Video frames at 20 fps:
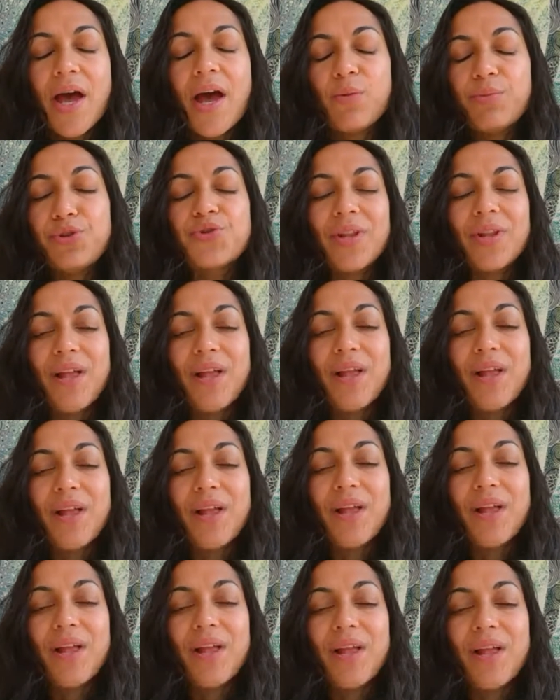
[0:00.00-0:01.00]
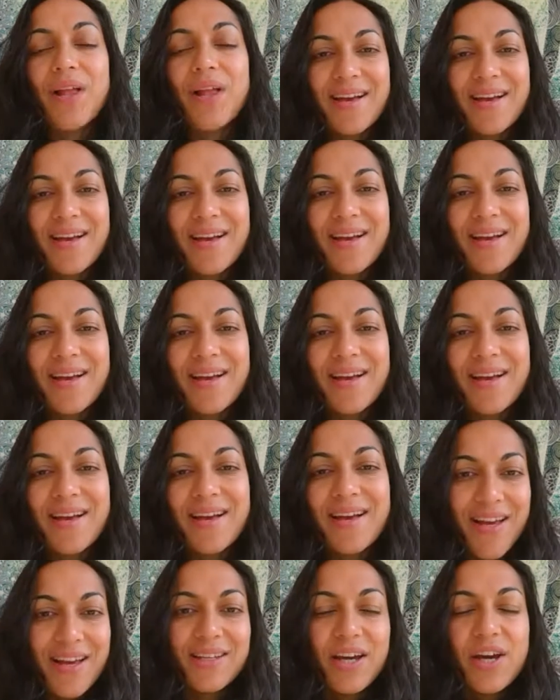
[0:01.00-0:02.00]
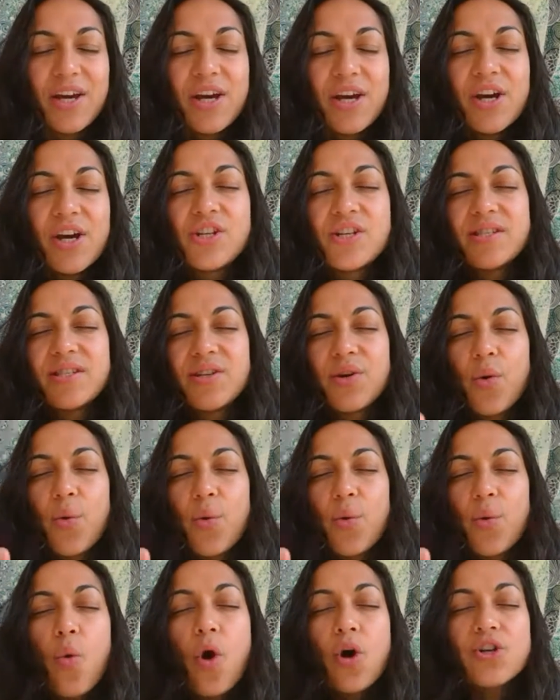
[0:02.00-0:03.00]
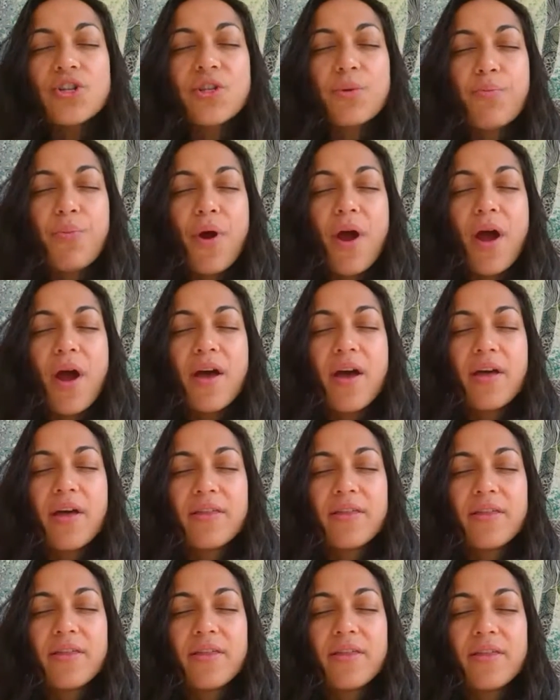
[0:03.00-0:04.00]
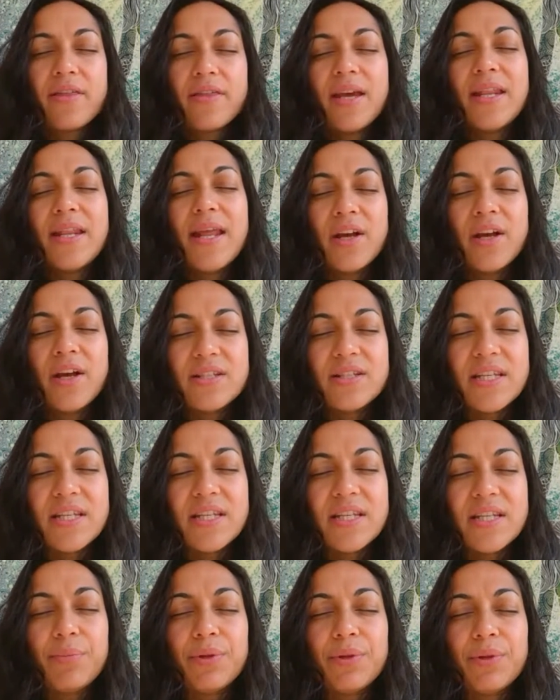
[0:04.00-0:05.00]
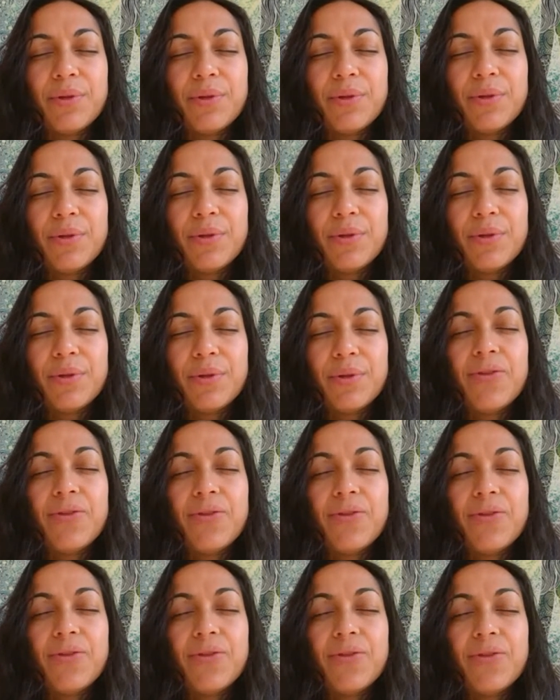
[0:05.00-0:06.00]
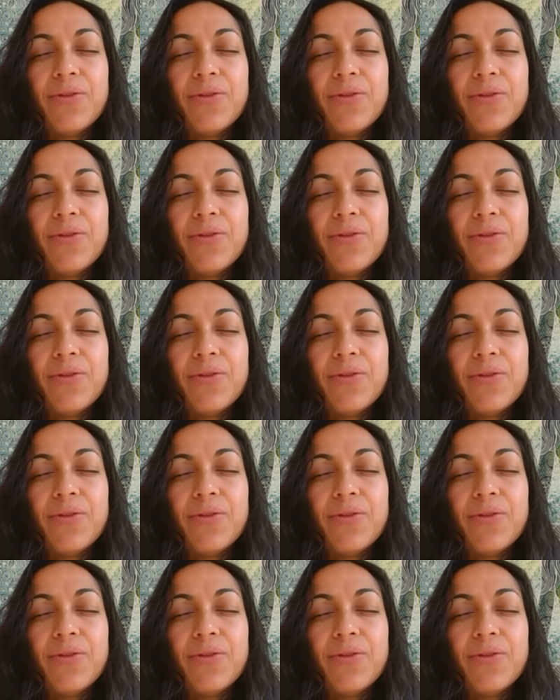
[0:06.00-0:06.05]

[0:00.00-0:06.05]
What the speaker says: to neutralize anxiety. Just watch the breath, inhale deeply through